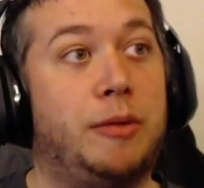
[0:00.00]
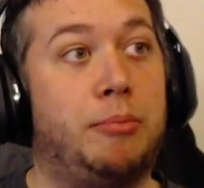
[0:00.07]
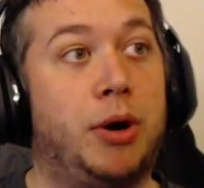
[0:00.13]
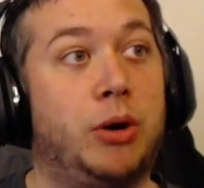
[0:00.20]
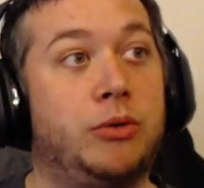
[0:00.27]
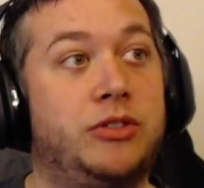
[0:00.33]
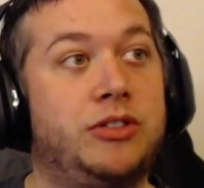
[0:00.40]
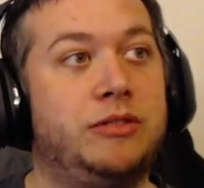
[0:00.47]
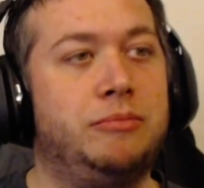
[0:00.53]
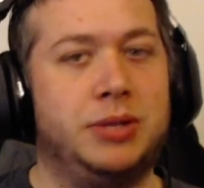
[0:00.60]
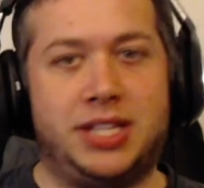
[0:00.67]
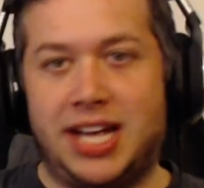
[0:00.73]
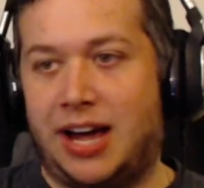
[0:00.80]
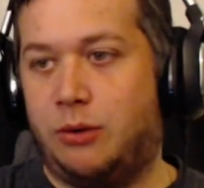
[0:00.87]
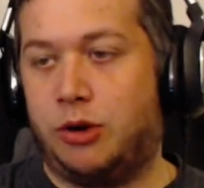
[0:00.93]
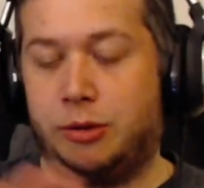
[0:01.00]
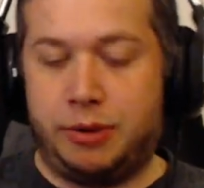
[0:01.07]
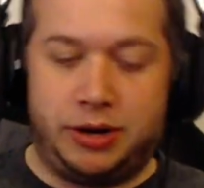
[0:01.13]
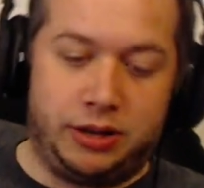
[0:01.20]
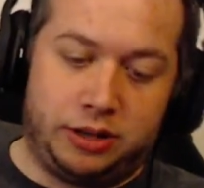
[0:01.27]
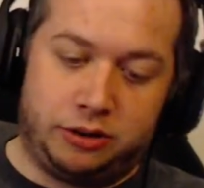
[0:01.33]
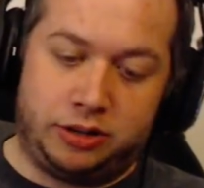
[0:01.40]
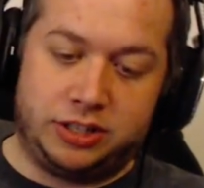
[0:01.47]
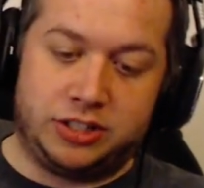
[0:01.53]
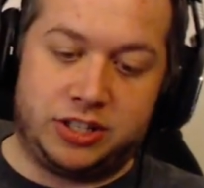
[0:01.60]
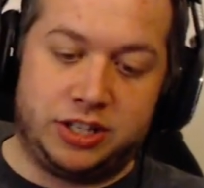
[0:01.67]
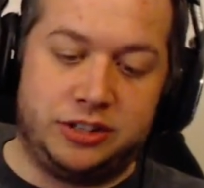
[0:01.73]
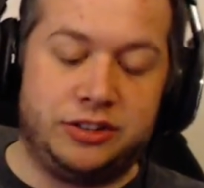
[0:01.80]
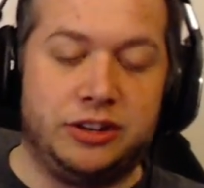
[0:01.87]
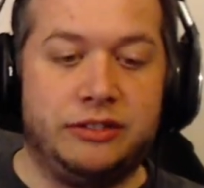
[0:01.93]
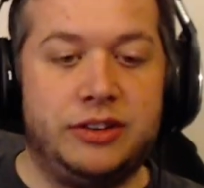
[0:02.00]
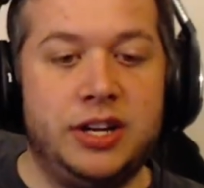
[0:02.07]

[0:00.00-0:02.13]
boat, but that would have been a little insensitive.